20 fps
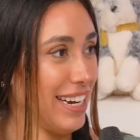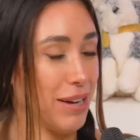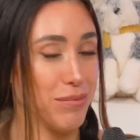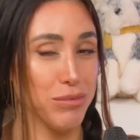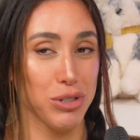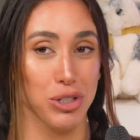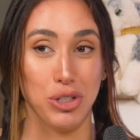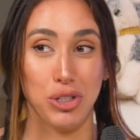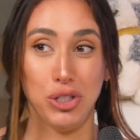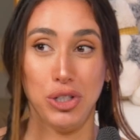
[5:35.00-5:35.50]
I'm
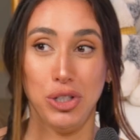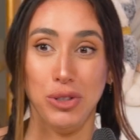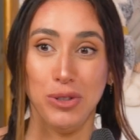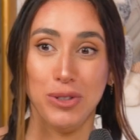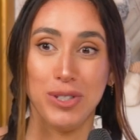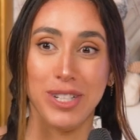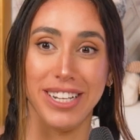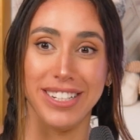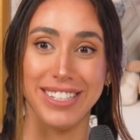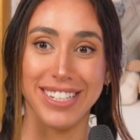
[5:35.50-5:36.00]
just
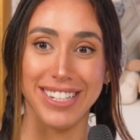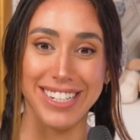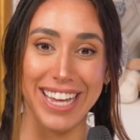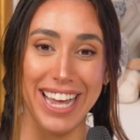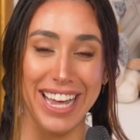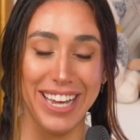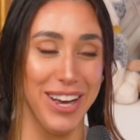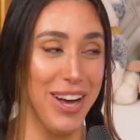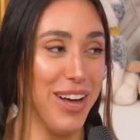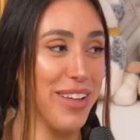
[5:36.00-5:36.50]
choosing to
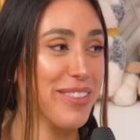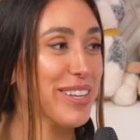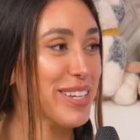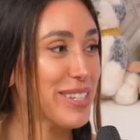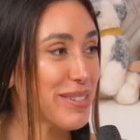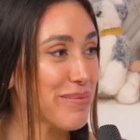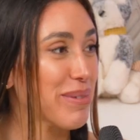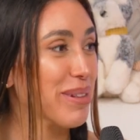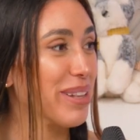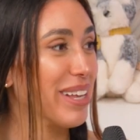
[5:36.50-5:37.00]
take on
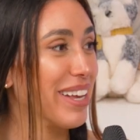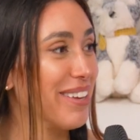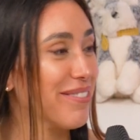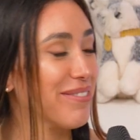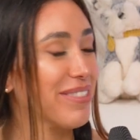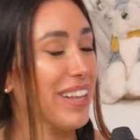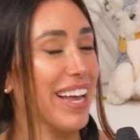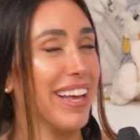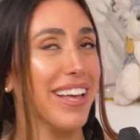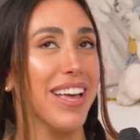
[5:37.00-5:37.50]
this
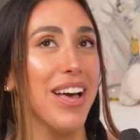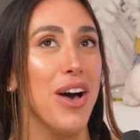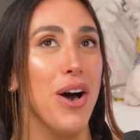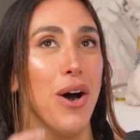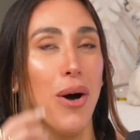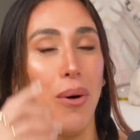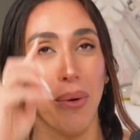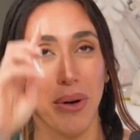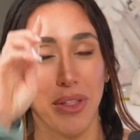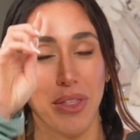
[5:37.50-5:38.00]
belief. Like
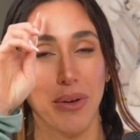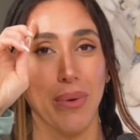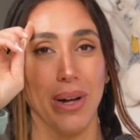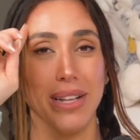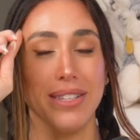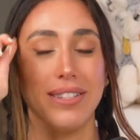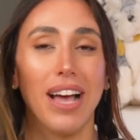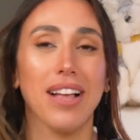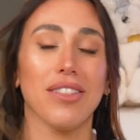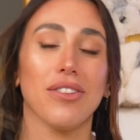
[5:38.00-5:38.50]
one of the
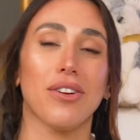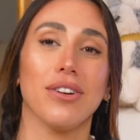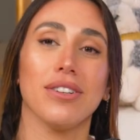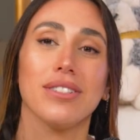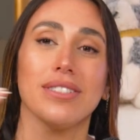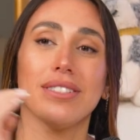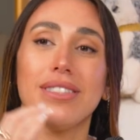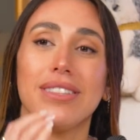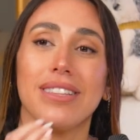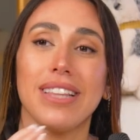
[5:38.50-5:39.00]
ones I
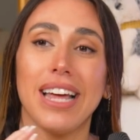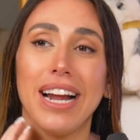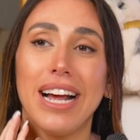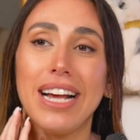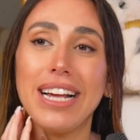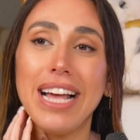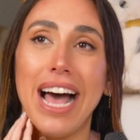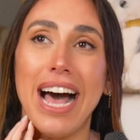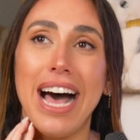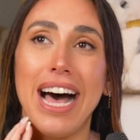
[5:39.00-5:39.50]
learned that
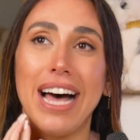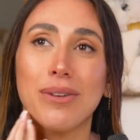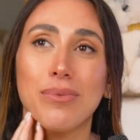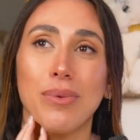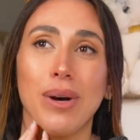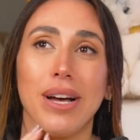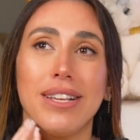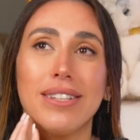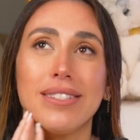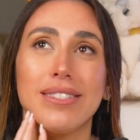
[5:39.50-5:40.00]
I had
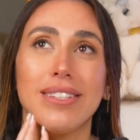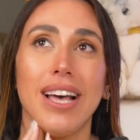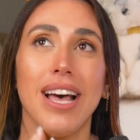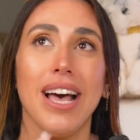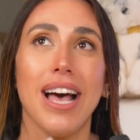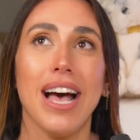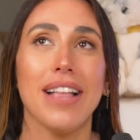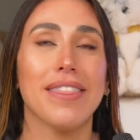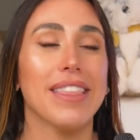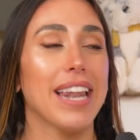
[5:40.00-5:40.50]
was
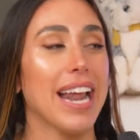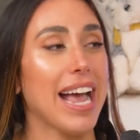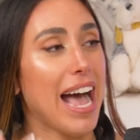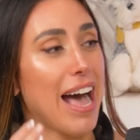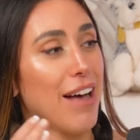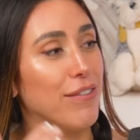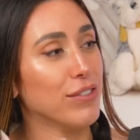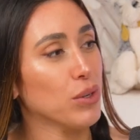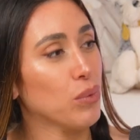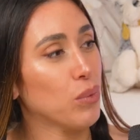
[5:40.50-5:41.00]
that I
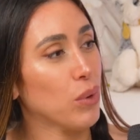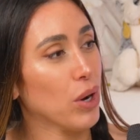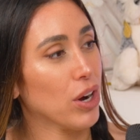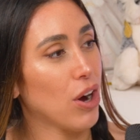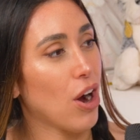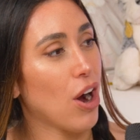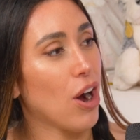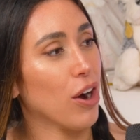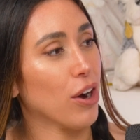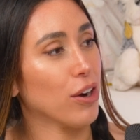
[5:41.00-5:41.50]
have to work
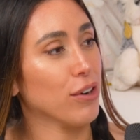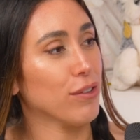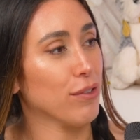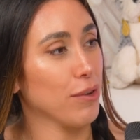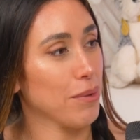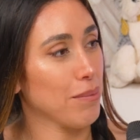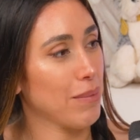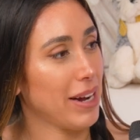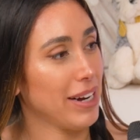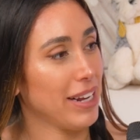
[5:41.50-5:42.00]
hard
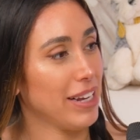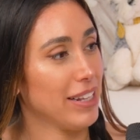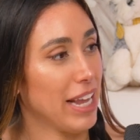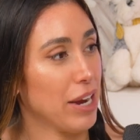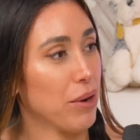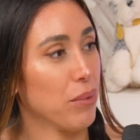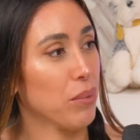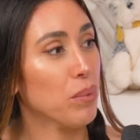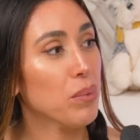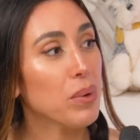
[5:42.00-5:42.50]
for money,
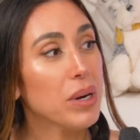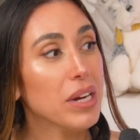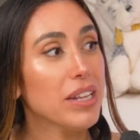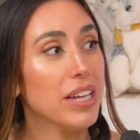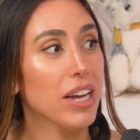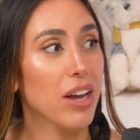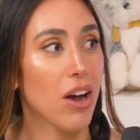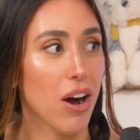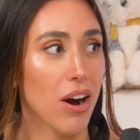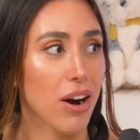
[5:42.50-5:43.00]
like
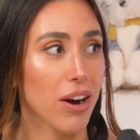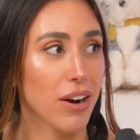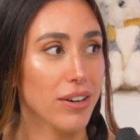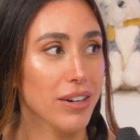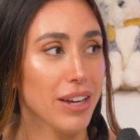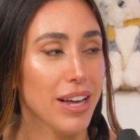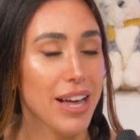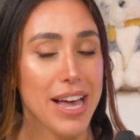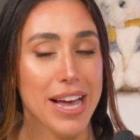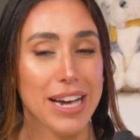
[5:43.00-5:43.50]
really
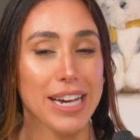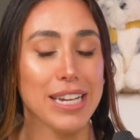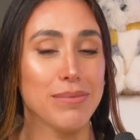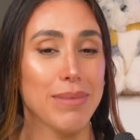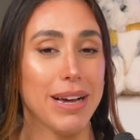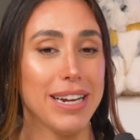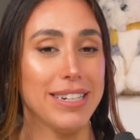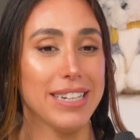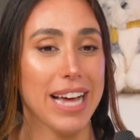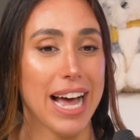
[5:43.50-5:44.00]
hard. Because
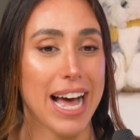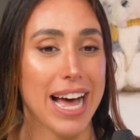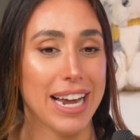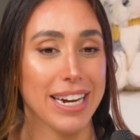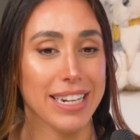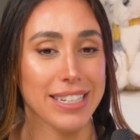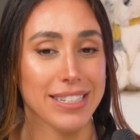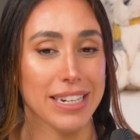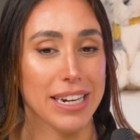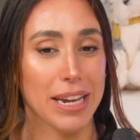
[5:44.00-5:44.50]
my
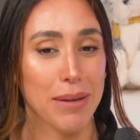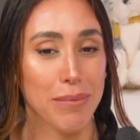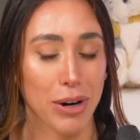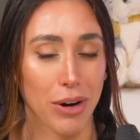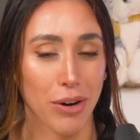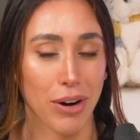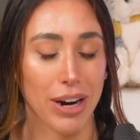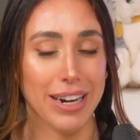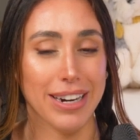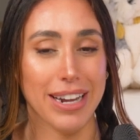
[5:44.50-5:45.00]
dad is an
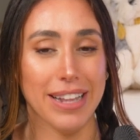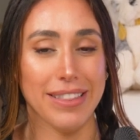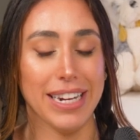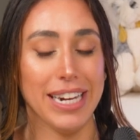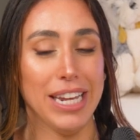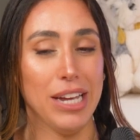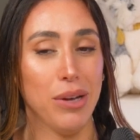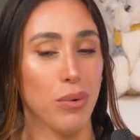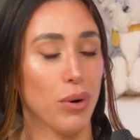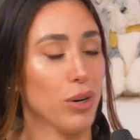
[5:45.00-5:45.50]
immigrant and then
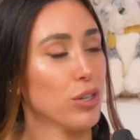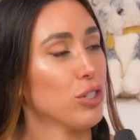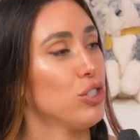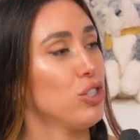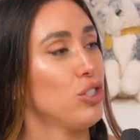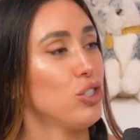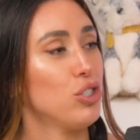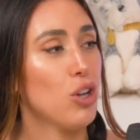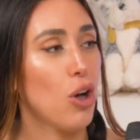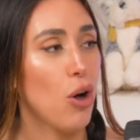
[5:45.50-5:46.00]
he worked
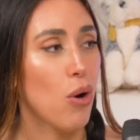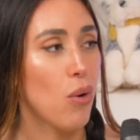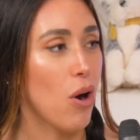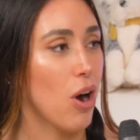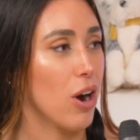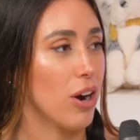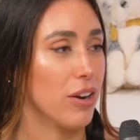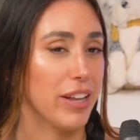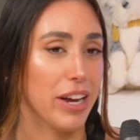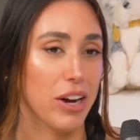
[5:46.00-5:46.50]
so
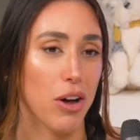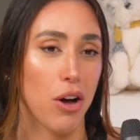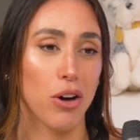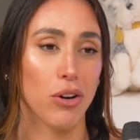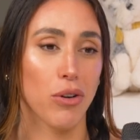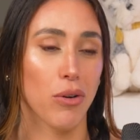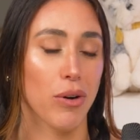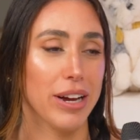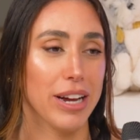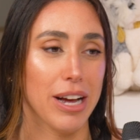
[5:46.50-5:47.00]
hard. Like all
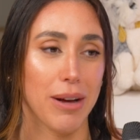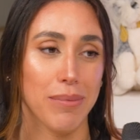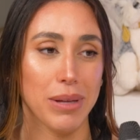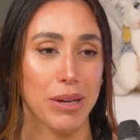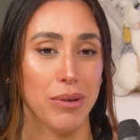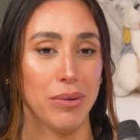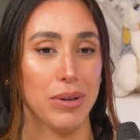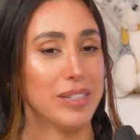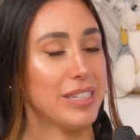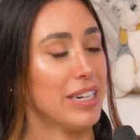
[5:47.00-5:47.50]
growing up,
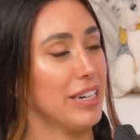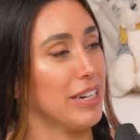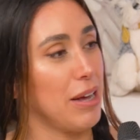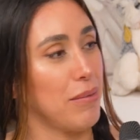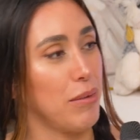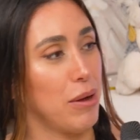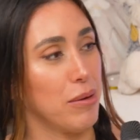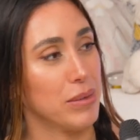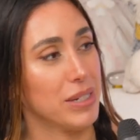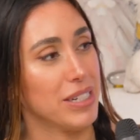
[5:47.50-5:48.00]
didn't
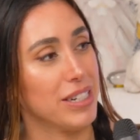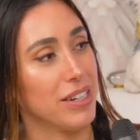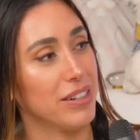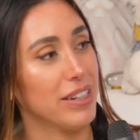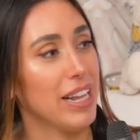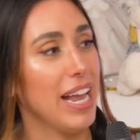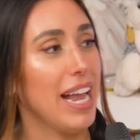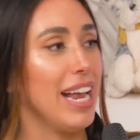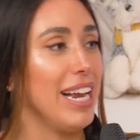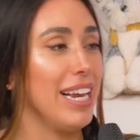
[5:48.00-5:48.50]
come home until
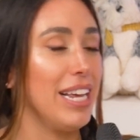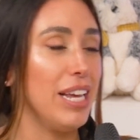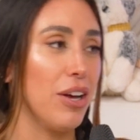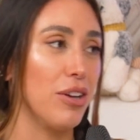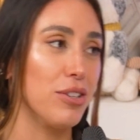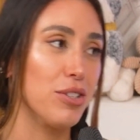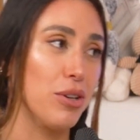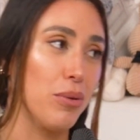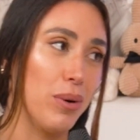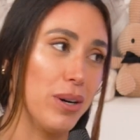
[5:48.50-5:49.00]
late. He
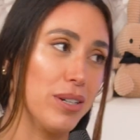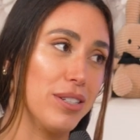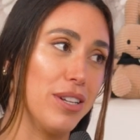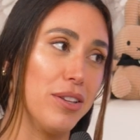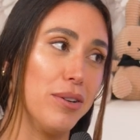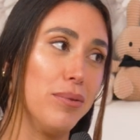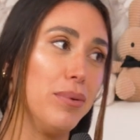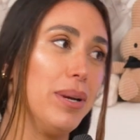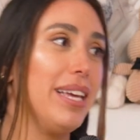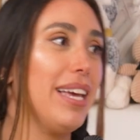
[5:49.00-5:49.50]
also worked on
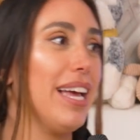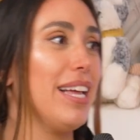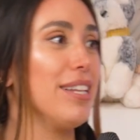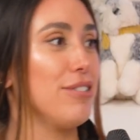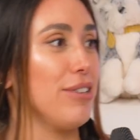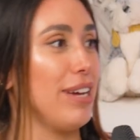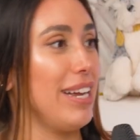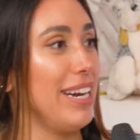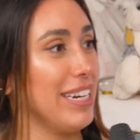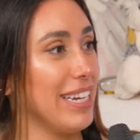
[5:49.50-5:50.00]
the weekend,
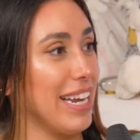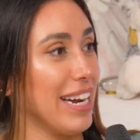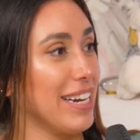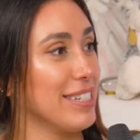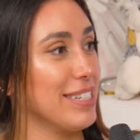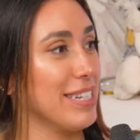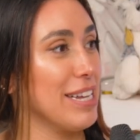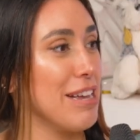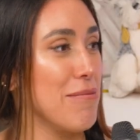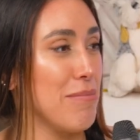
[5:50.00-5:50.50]
so I didn't get to
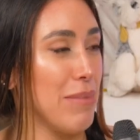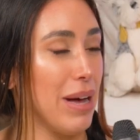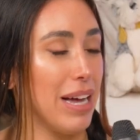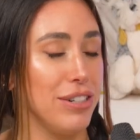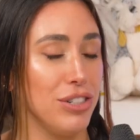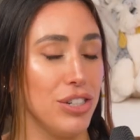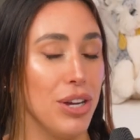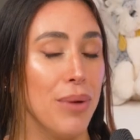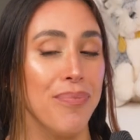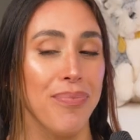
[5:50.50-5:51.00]
see him
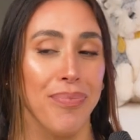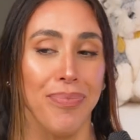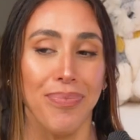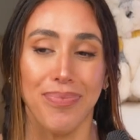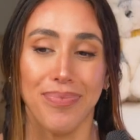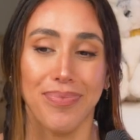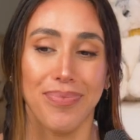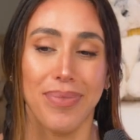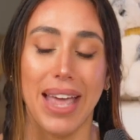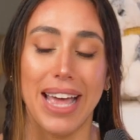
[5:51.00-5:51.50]
much.
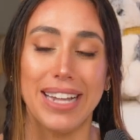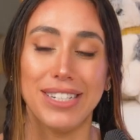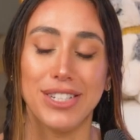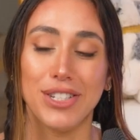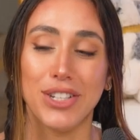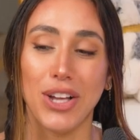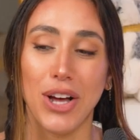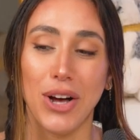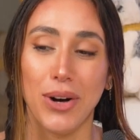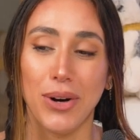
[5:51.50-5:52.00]
And
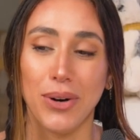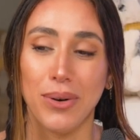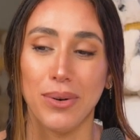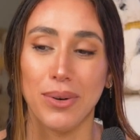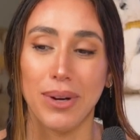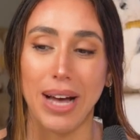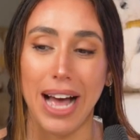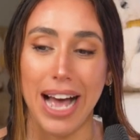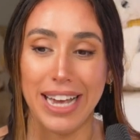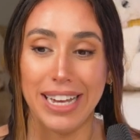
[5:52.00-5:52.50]

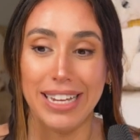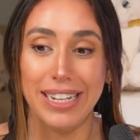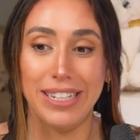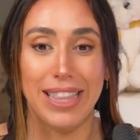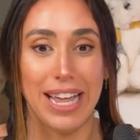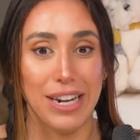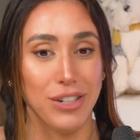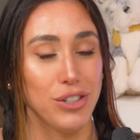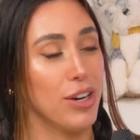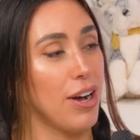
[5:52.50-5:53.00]
so I
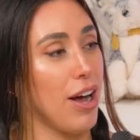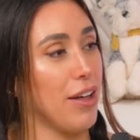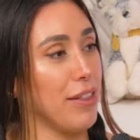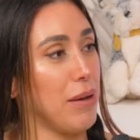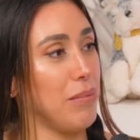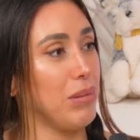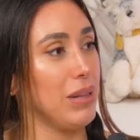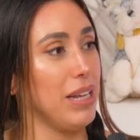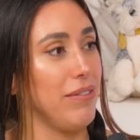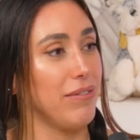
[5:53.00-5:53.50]
then took on
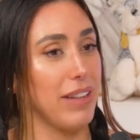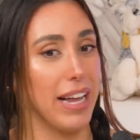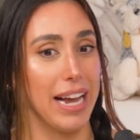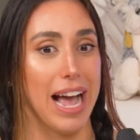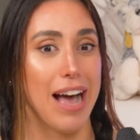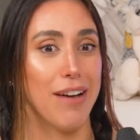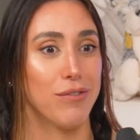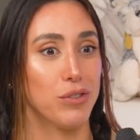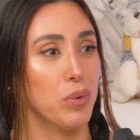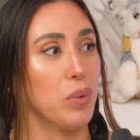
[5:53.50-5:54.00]
that belief, like I
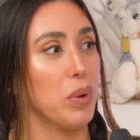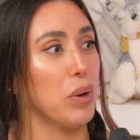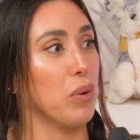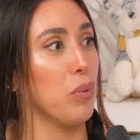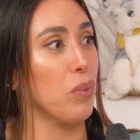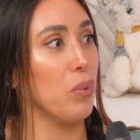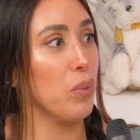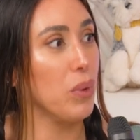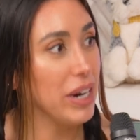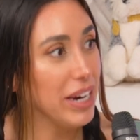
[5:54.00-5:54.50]
have to work
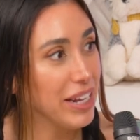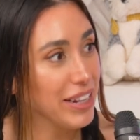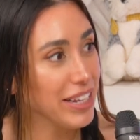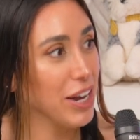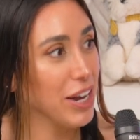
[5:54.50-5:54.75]
really